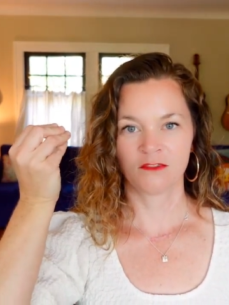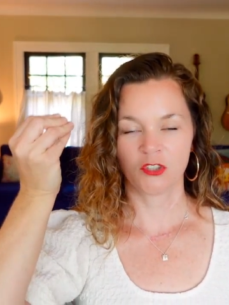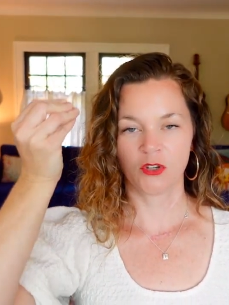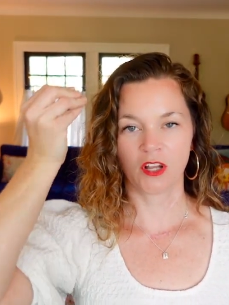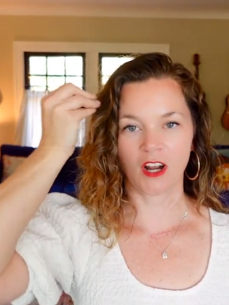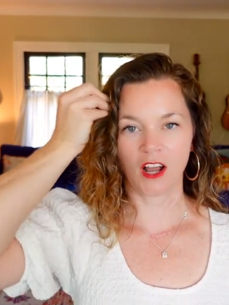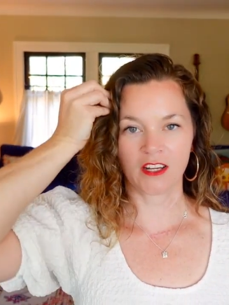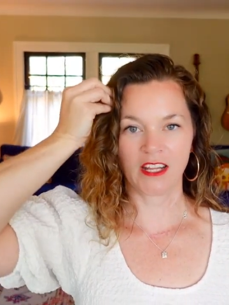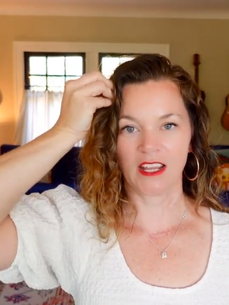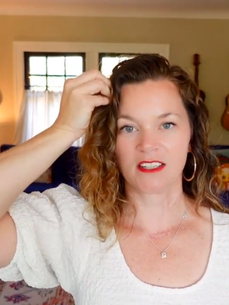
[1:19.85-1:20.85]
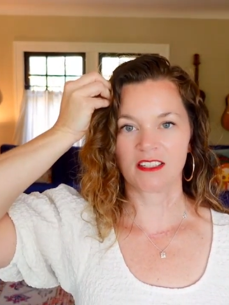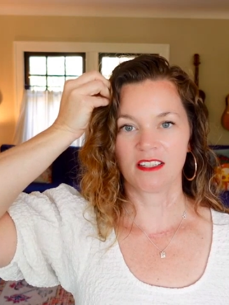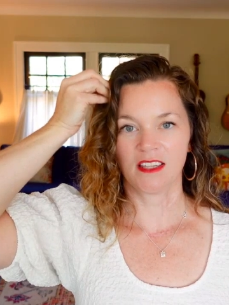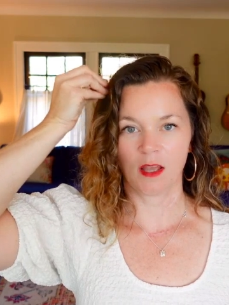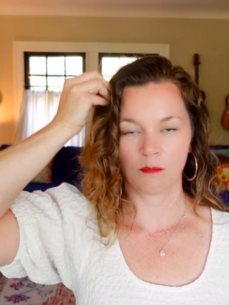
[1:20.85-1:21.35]
So you got to audiate
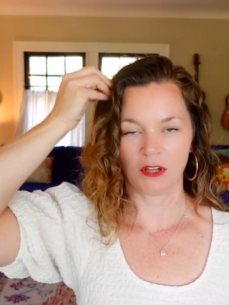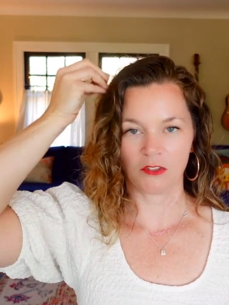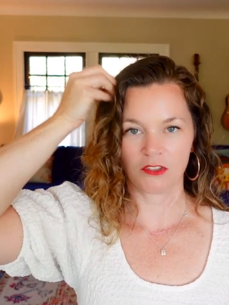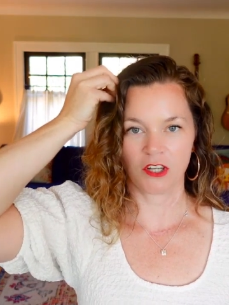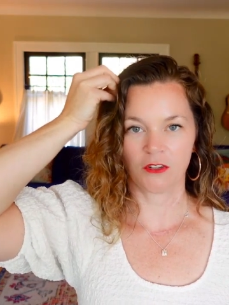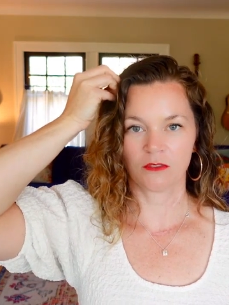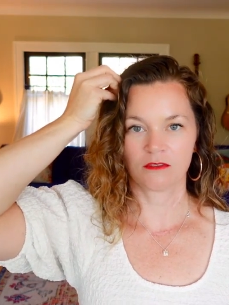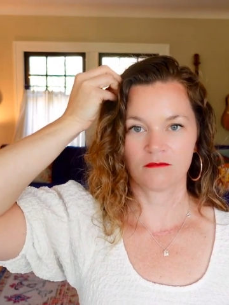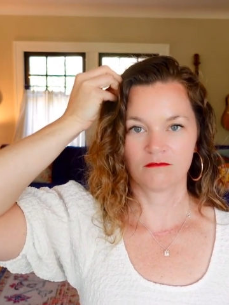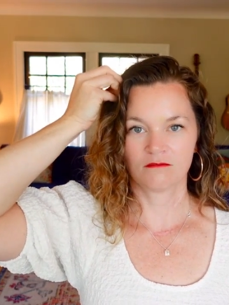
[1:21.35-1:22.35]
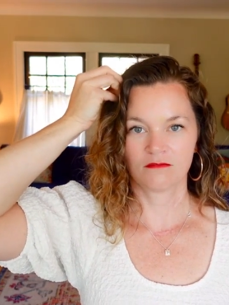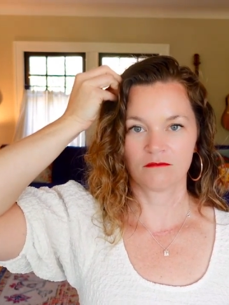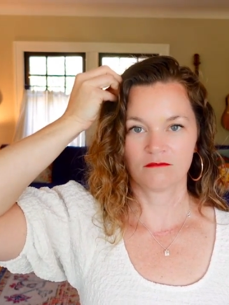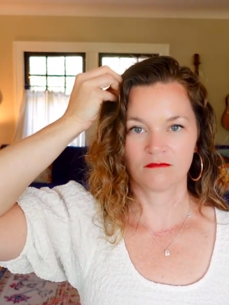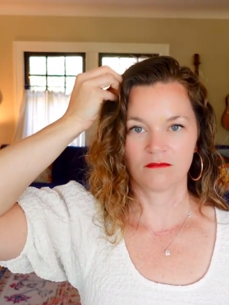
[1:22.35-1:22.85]
that belt tone
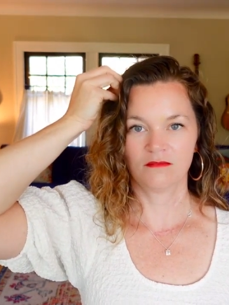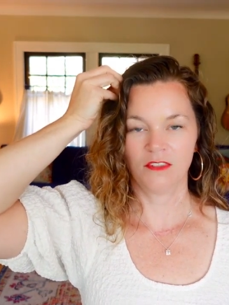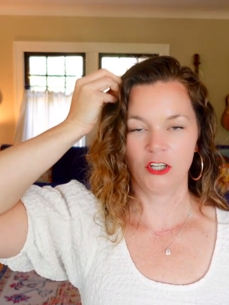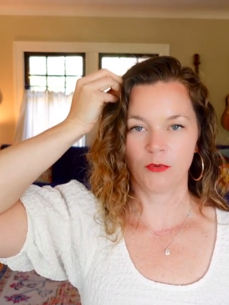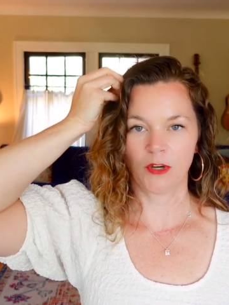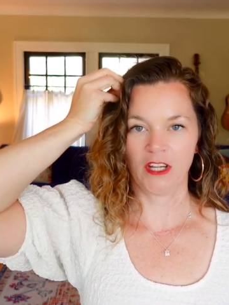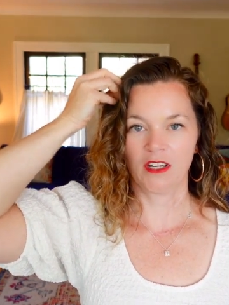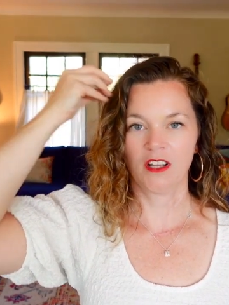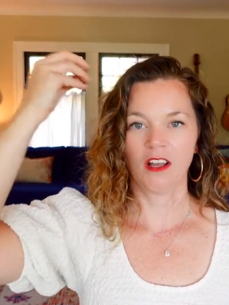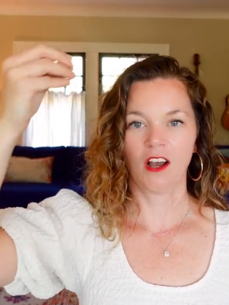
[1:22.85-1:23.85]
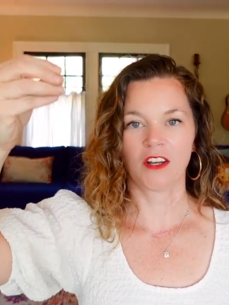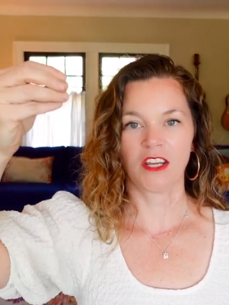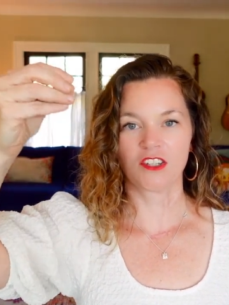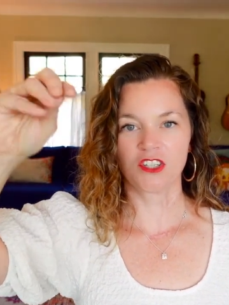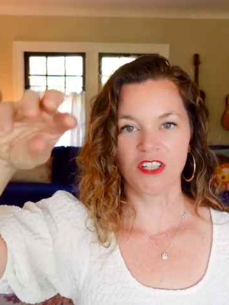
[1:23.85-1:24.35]
in your brain.
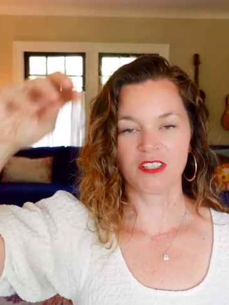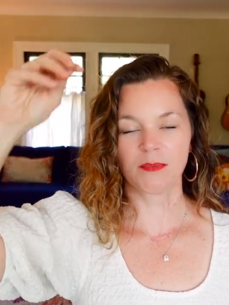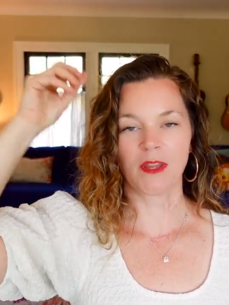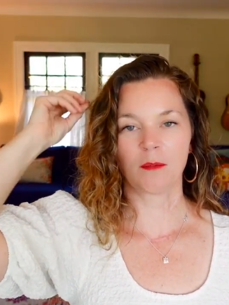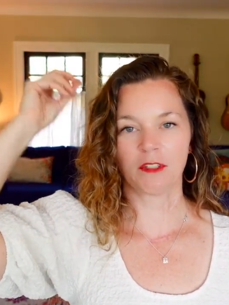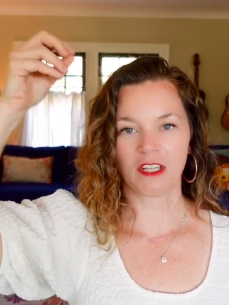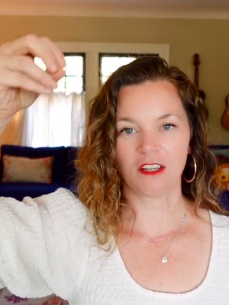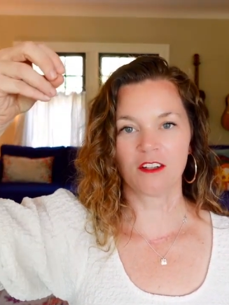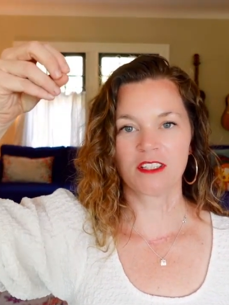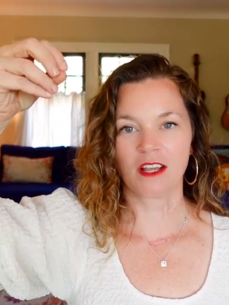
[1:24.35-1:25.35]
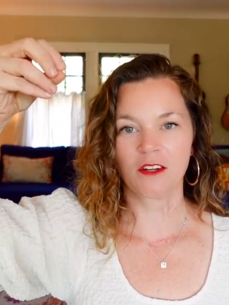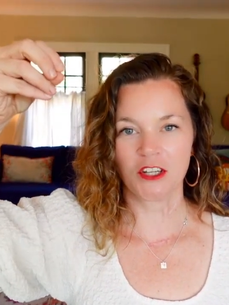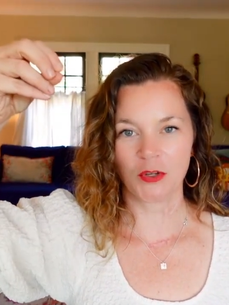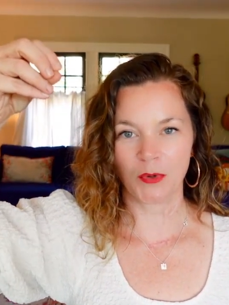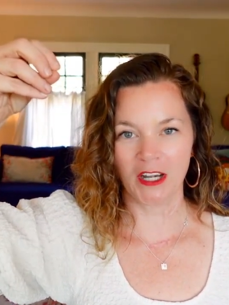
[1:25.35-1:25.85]
Audiation is being able to hear a sound in
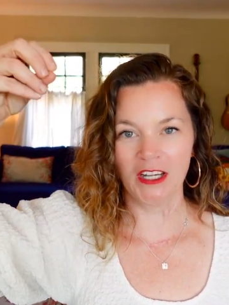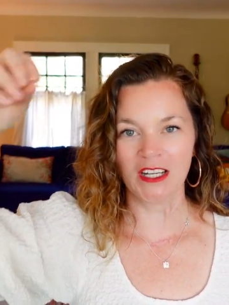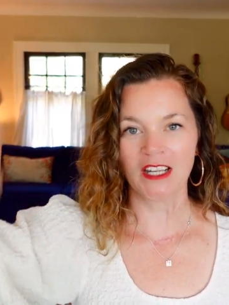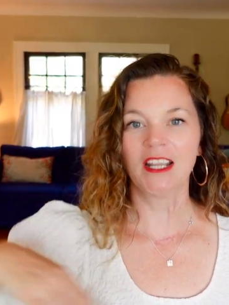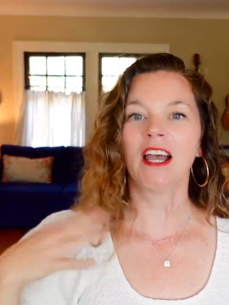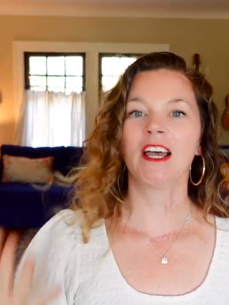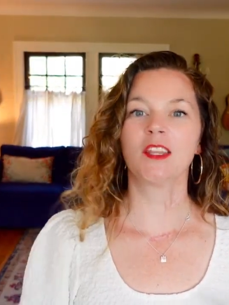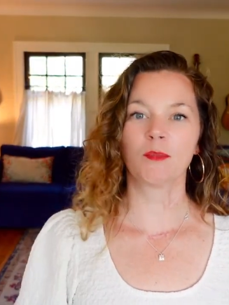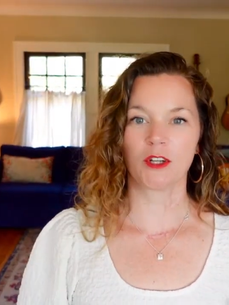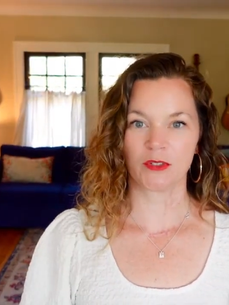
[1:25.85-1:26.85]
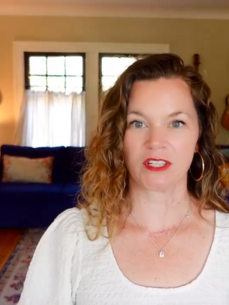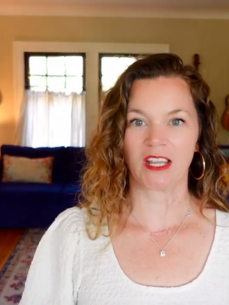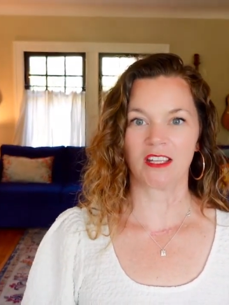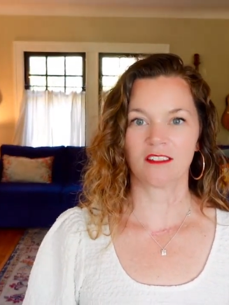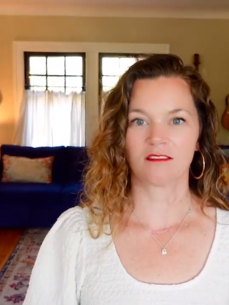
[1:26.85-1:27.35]
your brain and then producing
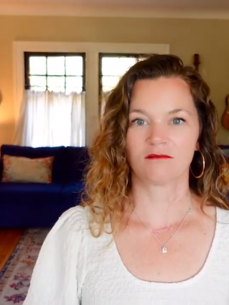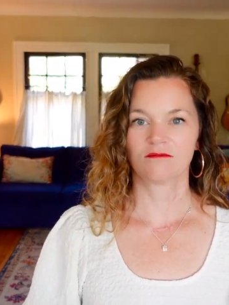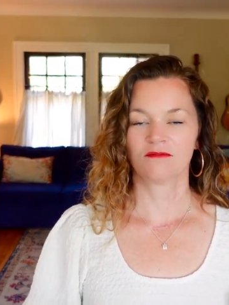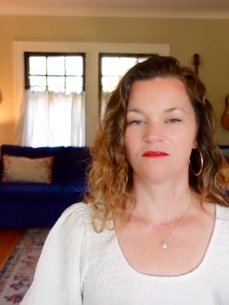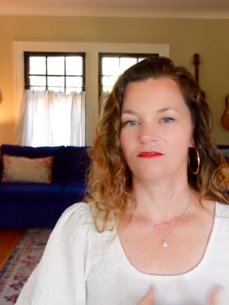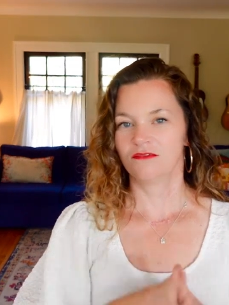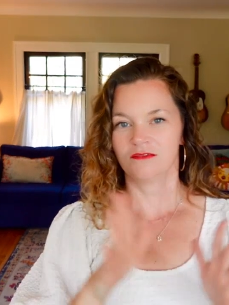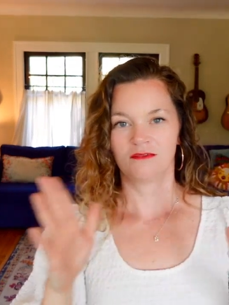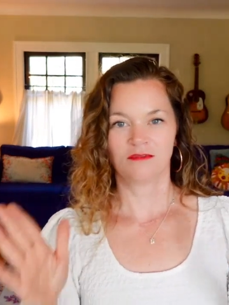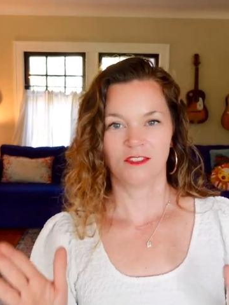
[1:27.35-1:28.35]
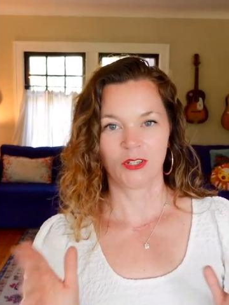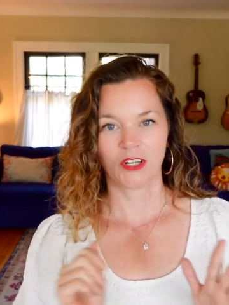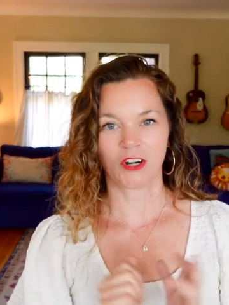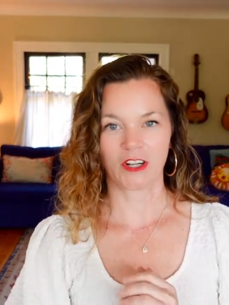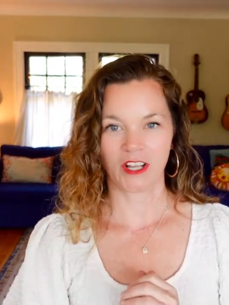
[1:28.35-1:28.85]
it. You can
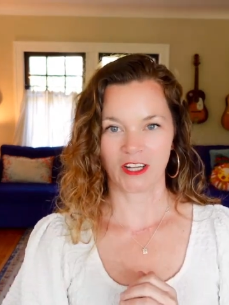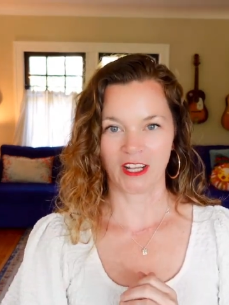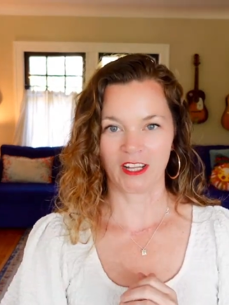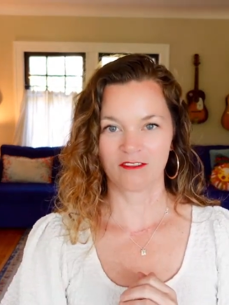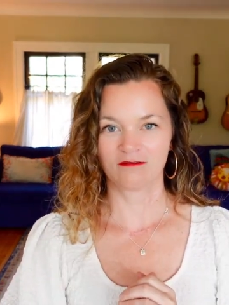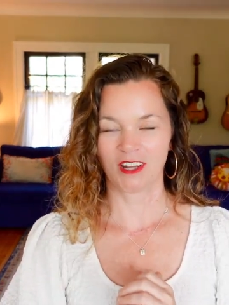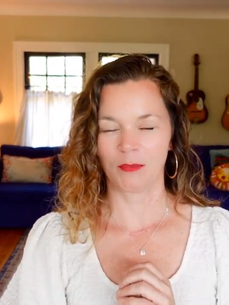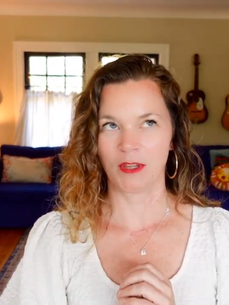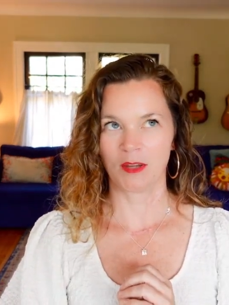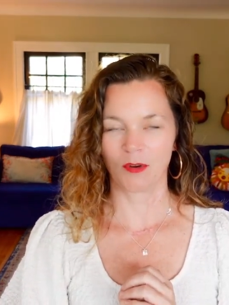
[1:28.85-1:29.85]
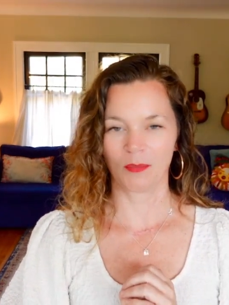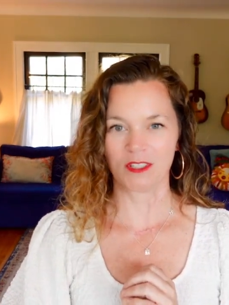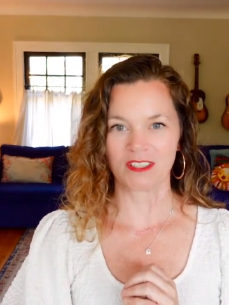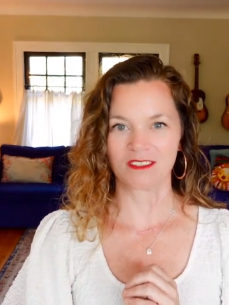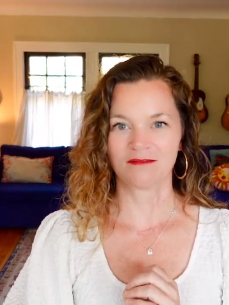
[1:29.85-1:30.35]
already audiate. I pinky
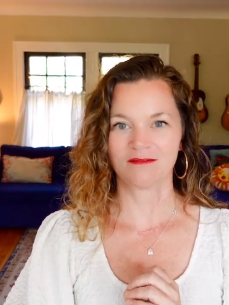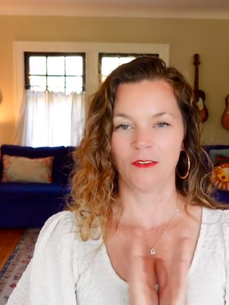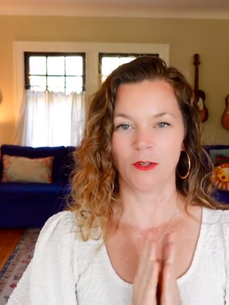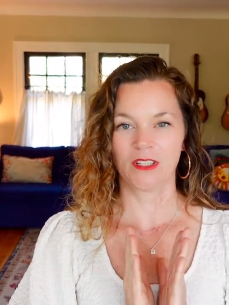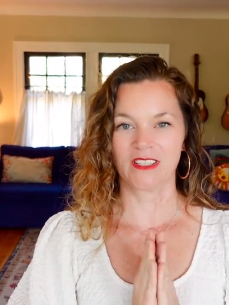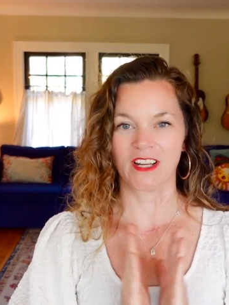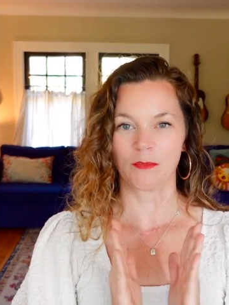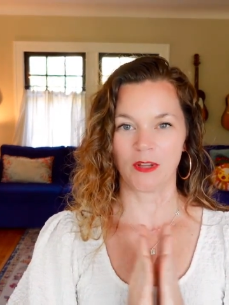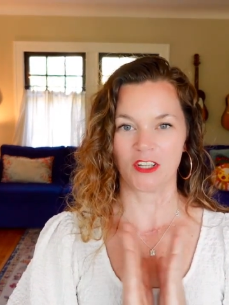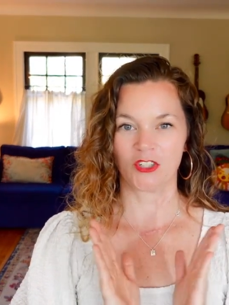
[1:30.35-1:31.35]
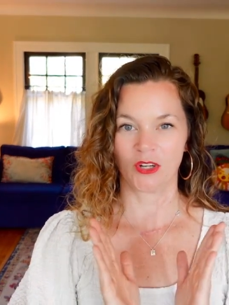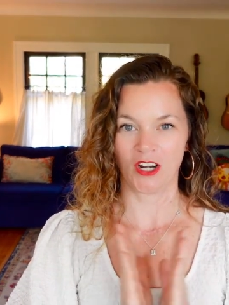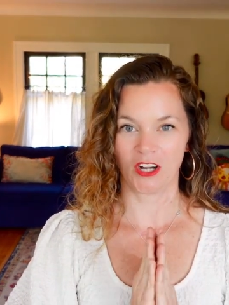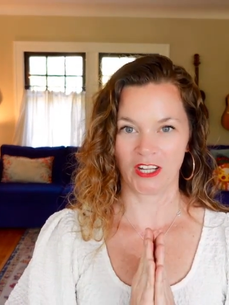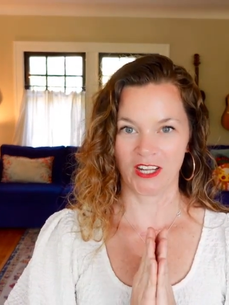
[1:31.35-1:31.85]
promise. If you can sing on pitch, you can
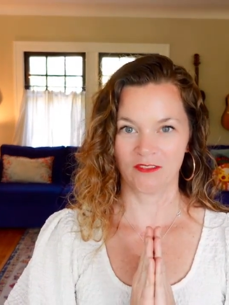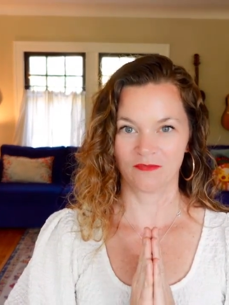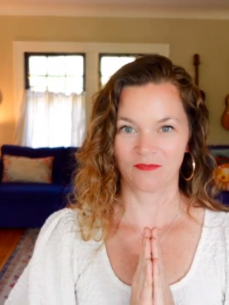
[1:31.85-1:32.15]
audiate.